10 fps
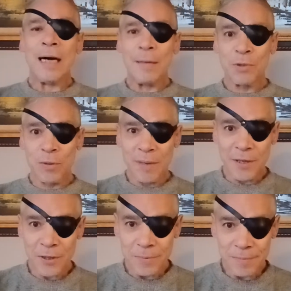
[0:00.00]
I'm doing
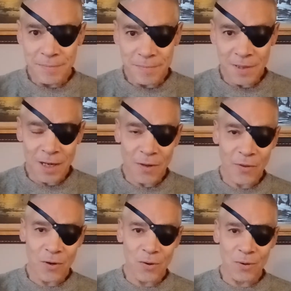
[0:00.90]
better,
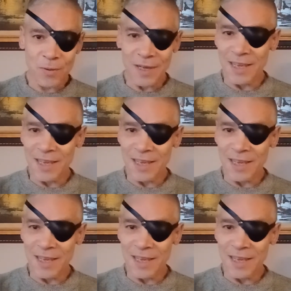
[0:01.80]
although